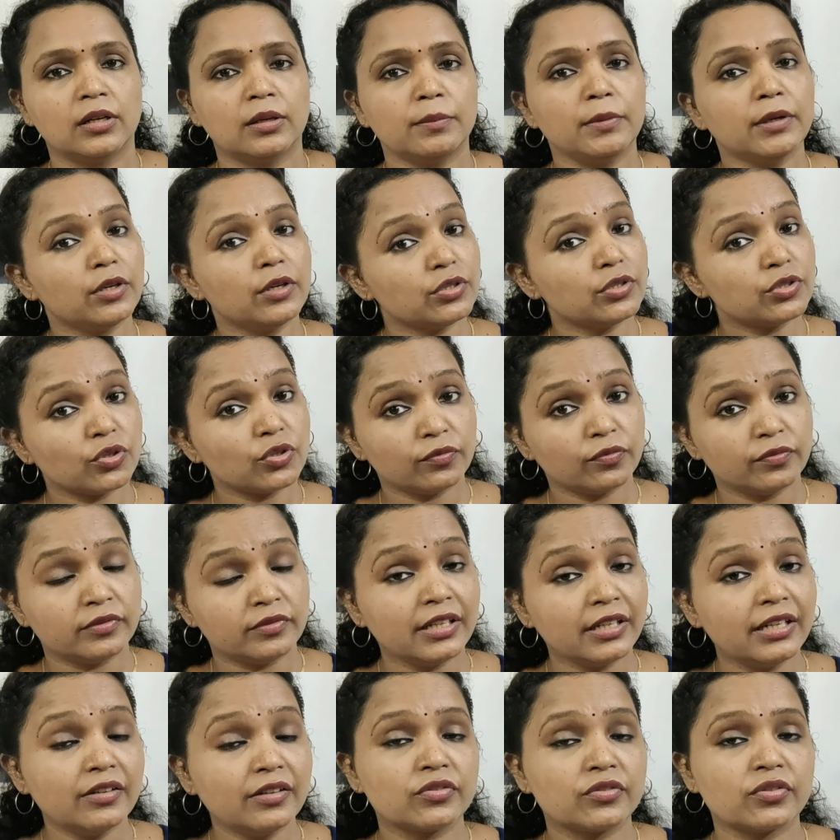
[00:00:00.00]
Because of
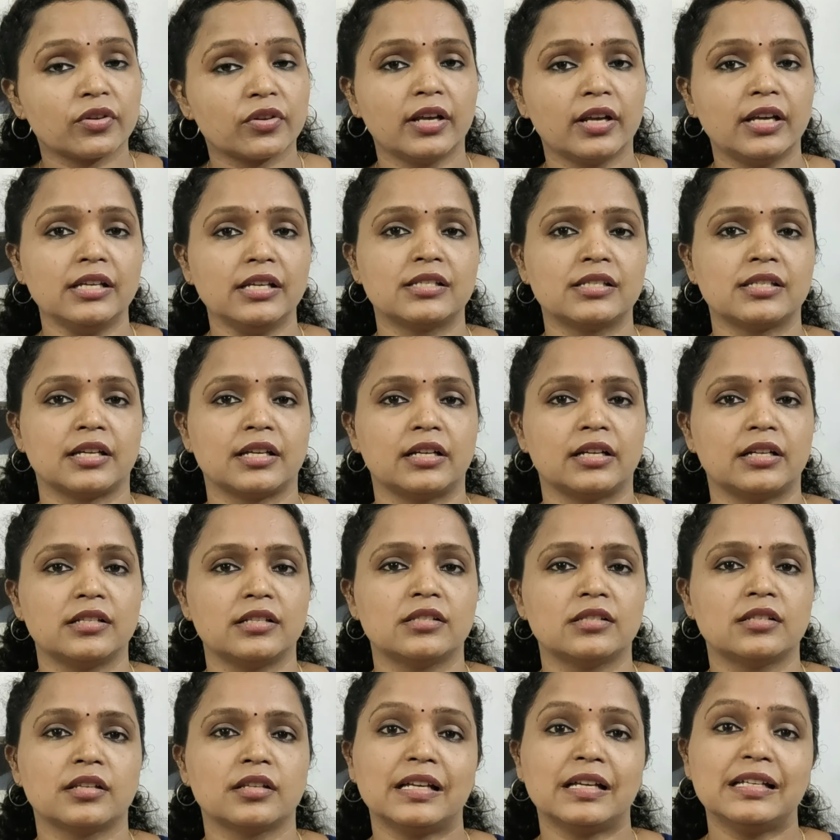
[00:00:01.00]
these
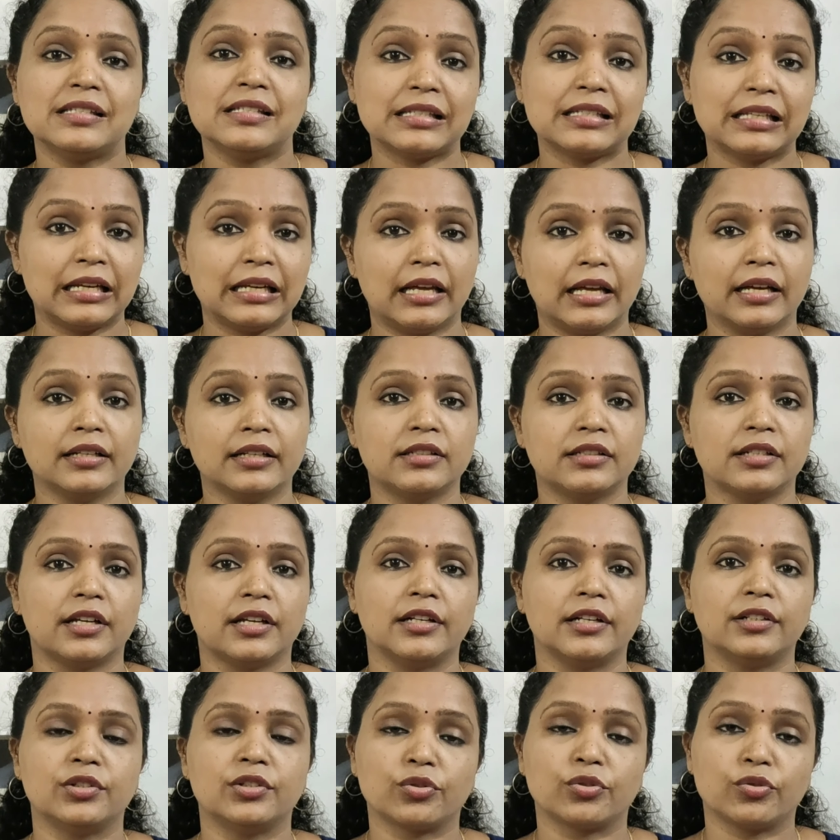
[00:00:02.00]
reasons, he
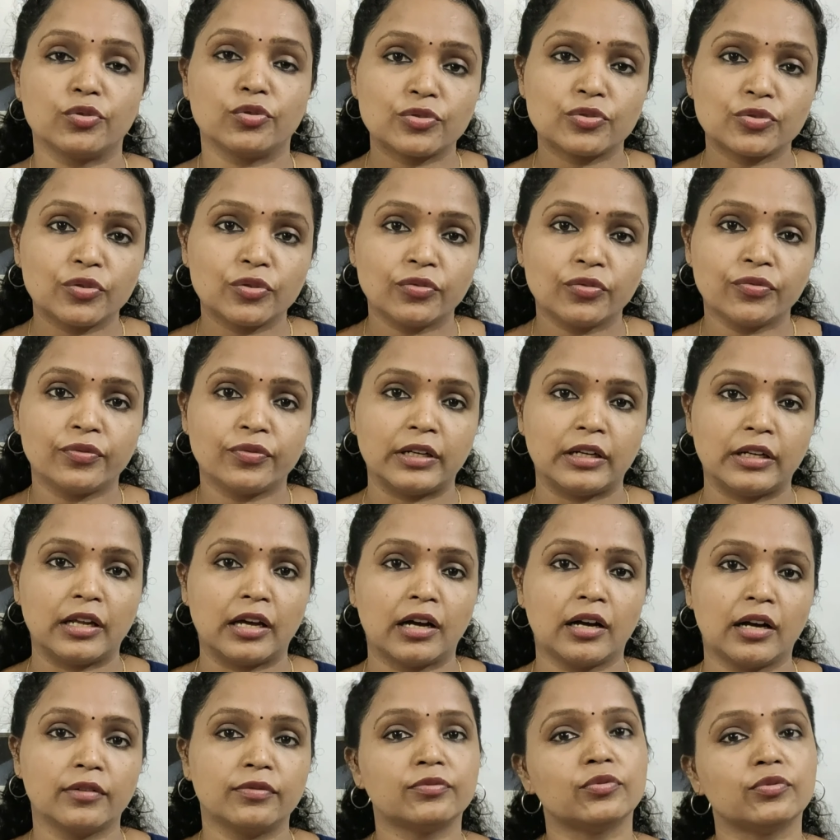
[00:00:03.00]
selected
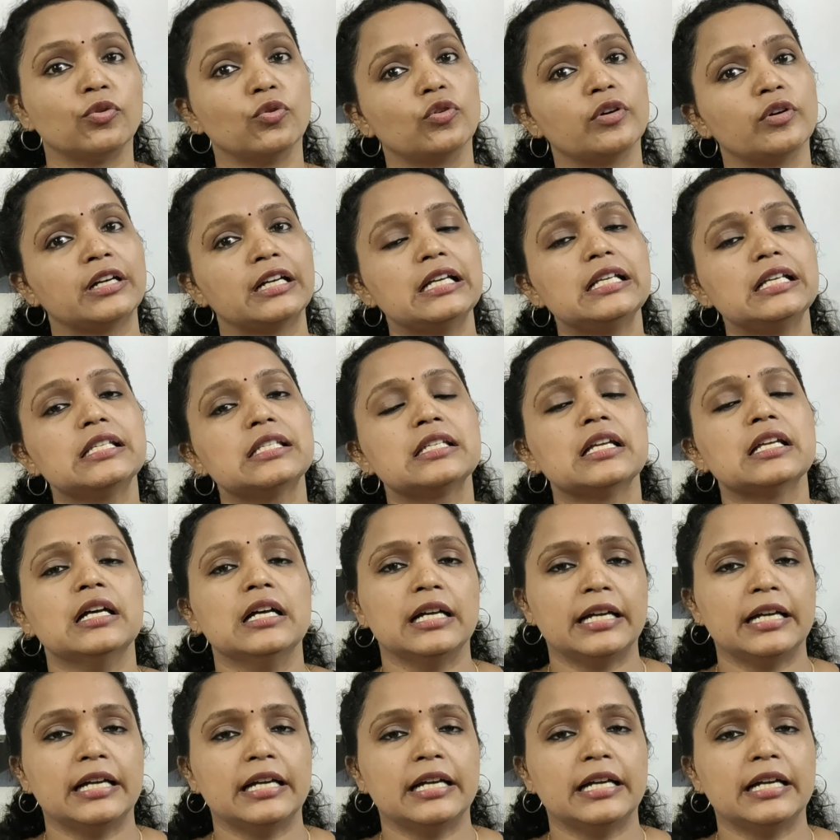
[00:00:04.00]
Drosophila for his